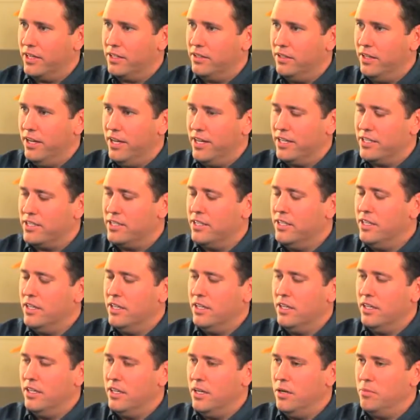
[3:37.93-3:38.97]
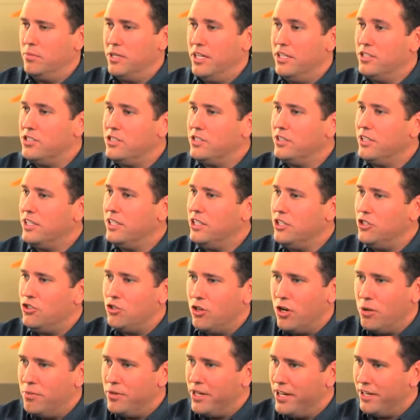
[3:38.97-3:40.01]
like insulated
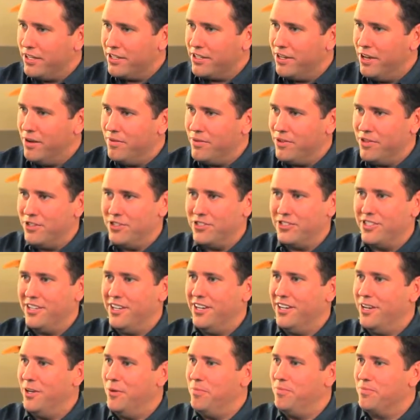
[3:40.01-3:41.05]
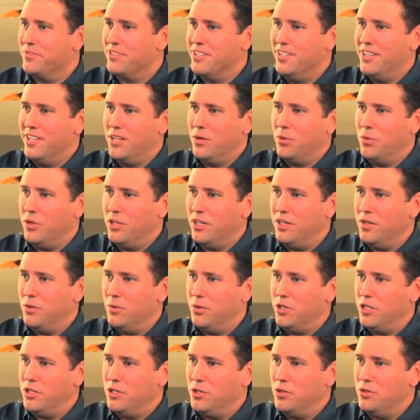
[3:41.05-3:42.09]
drum head covers.
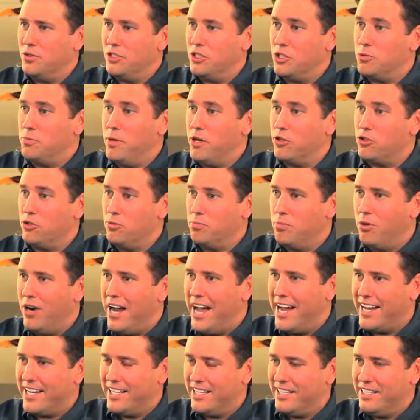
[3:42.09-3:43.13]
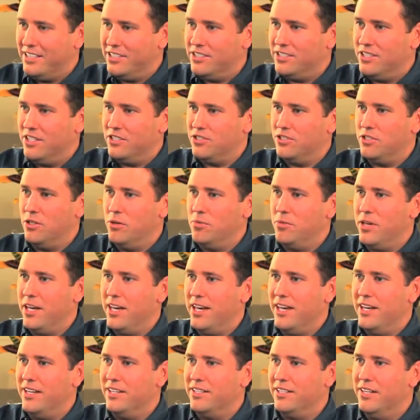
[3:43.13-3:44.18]
We use a special bracketing system,
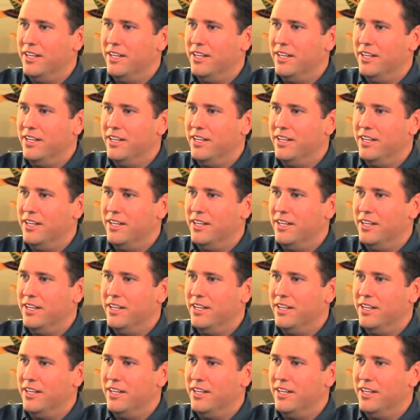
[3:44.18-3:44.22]
and